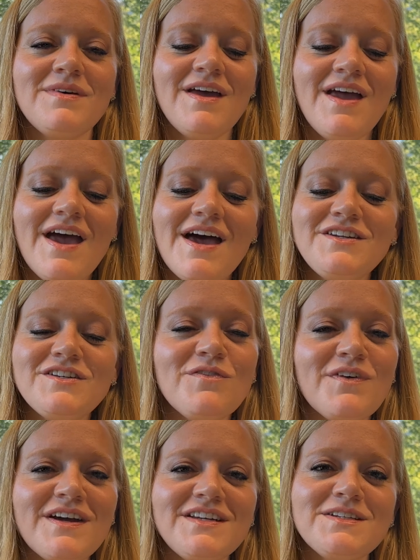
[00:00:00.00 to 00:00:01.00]
And
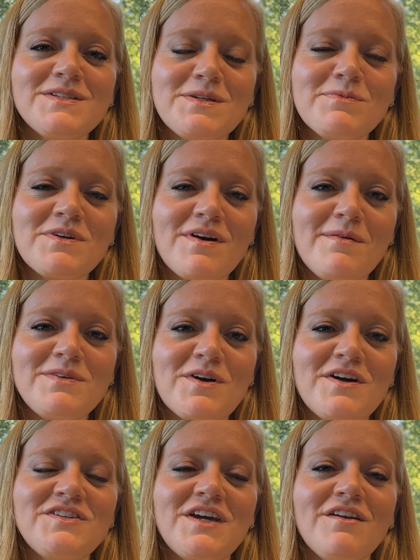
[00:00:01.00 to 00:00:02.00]
forget to subscribe to our
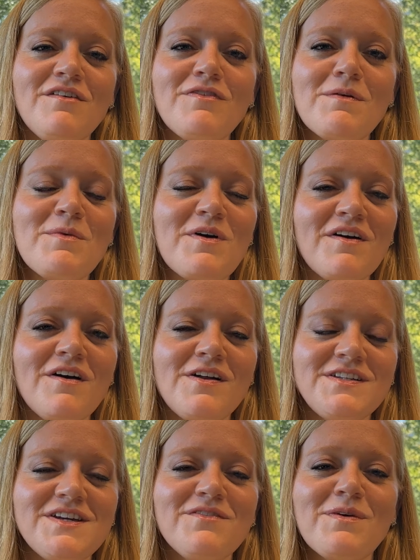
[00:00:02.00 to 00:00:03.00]
channel for more
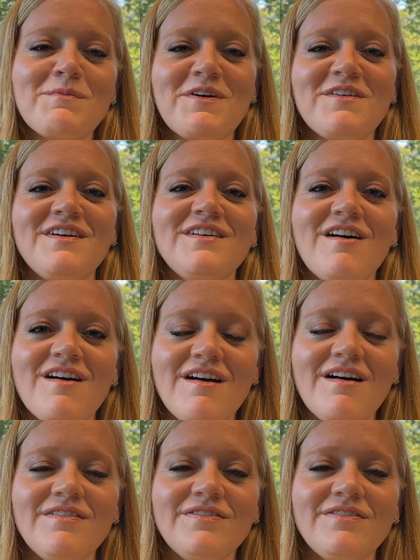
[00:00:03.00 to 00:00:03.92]
content from Guerrilla RF.